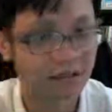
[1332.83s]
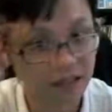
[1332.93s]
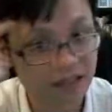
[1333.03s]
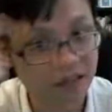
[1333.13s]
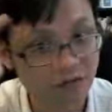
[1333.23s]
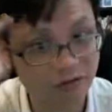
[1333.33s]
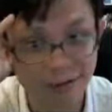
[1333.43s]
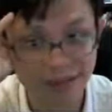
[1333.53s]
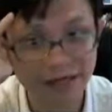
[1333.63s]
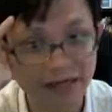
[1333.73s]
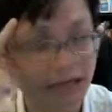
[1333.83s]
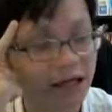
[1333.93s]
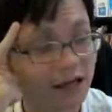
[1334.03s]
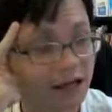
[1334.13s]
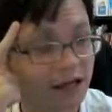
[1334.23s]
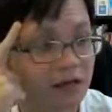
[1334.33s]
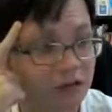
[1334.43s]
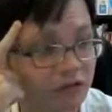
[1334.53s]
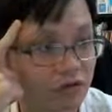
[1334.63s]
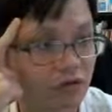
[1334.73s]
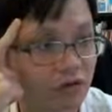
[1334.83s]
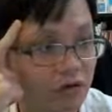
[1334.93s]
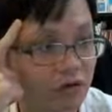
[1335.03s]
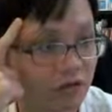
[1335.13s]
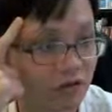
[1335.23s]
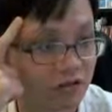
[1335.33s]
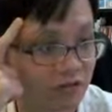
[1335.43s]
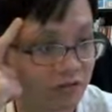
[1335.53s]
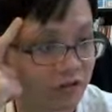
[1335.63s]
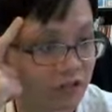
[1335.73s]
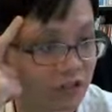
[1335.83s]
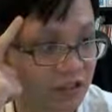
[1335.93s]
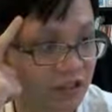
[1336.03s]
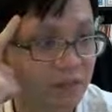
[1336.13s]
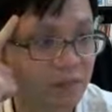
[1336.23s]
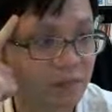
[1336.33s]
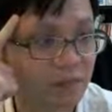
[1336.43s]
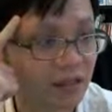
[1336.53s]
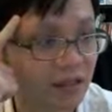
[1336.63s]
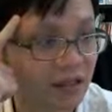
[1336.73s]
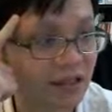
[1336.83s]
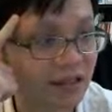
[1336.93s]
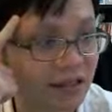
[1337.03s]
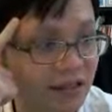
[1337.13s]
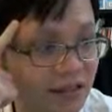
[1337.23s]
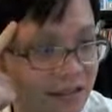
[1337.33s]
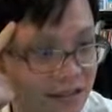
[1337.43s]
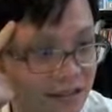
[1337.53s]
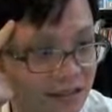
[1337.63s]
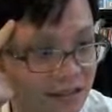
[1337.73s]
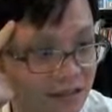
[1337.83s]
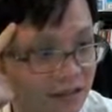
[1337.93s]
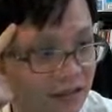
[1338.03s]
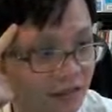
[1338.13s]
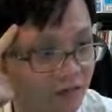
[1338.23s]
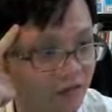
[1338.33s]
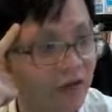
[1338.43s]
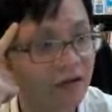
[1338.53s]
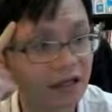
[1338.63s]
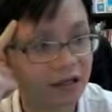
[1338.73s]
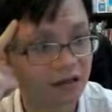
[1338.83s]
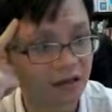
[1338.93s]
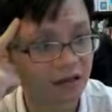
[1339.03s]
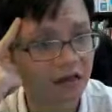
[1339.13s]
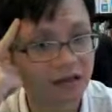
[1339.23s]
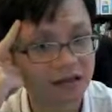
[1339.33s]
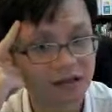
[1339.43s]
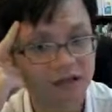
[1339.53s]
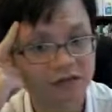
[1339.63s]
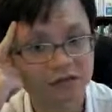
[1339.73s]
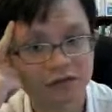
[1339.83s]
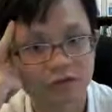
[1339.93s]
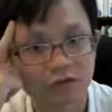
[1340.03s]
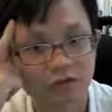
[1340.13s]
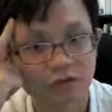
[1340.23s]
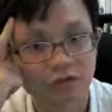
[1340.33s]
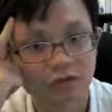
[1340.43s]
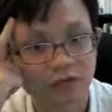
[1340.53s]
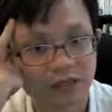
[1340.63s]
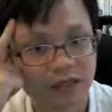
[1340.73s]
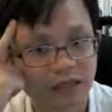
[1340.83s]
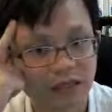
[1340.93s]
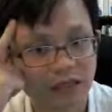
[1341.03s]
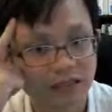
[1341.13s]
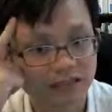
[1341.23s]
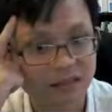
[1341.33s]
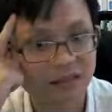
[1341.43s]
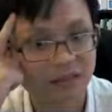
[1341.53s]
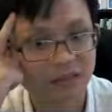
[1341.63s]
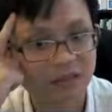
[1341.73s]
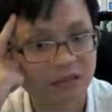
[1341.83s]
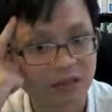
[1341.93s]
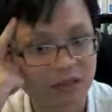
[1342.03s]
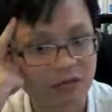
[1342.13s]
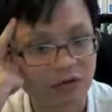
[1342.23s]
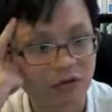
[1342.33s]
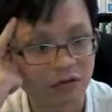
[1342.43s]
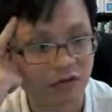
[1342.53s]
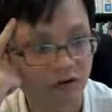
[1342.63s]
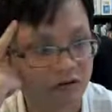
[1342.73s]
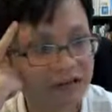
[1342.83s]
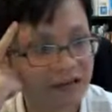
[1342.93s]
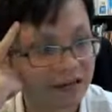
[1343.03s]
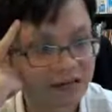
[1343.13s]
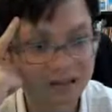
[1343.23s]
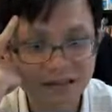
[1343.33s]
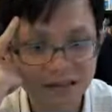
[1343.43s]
in your brain stroke, loss of vision, kidney disease, failure so kidney disease means you need to go for dialysis